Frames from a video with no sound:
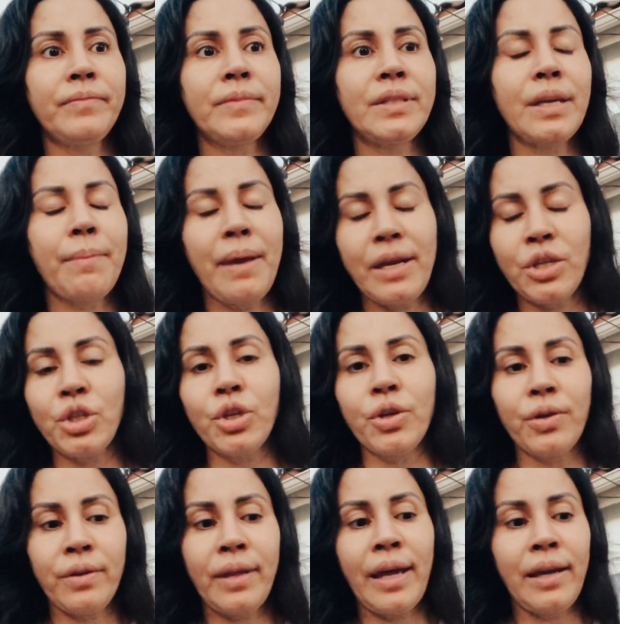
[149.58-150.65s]
to make
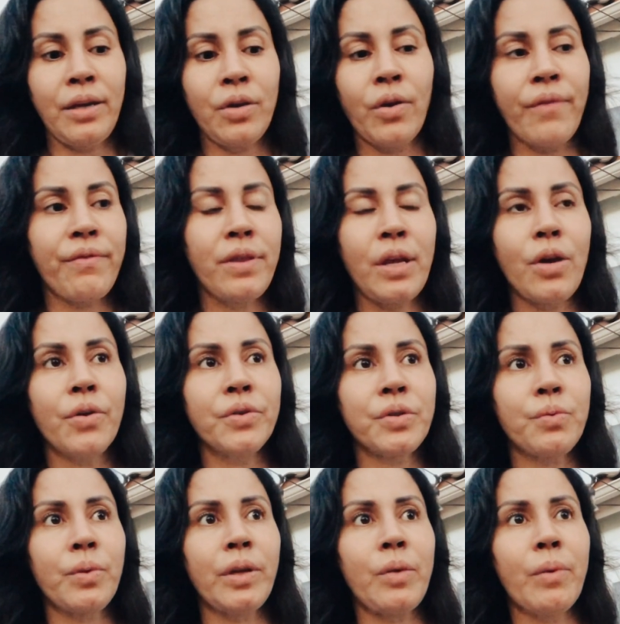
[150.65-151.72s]
sure that everything goes
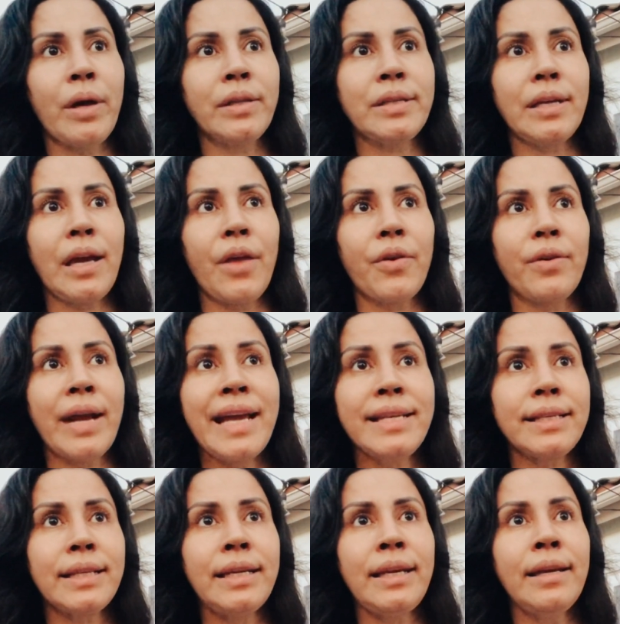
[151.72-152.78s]
really well together
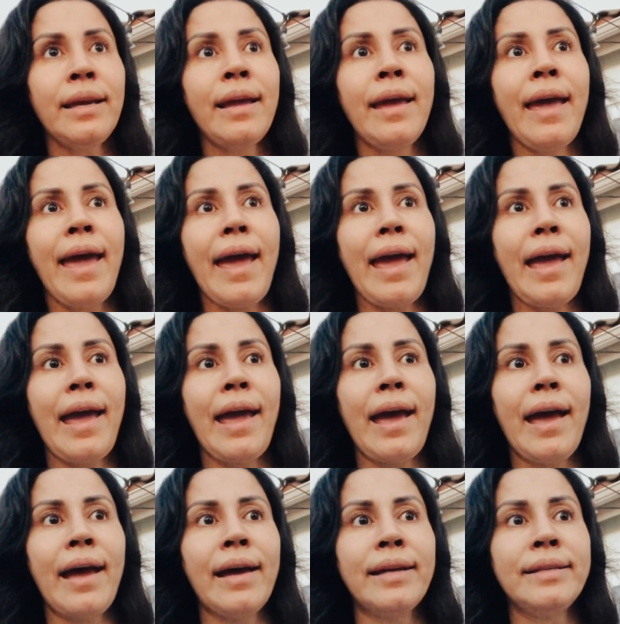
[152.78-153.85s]
nicely,
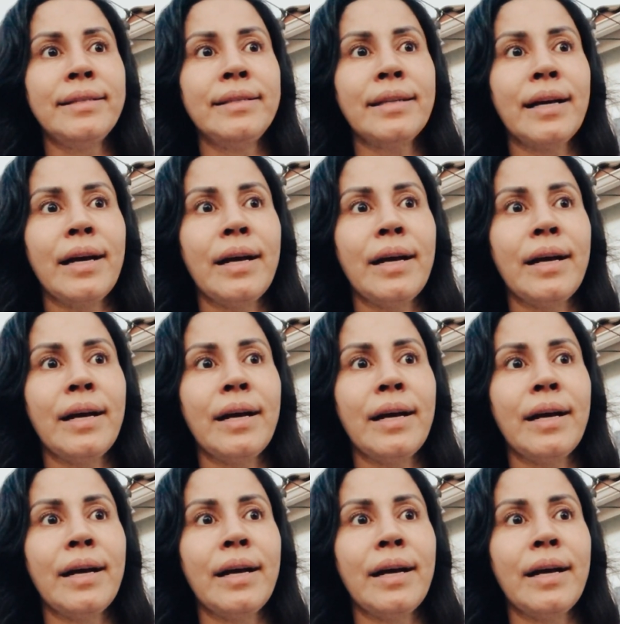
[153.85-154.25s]
and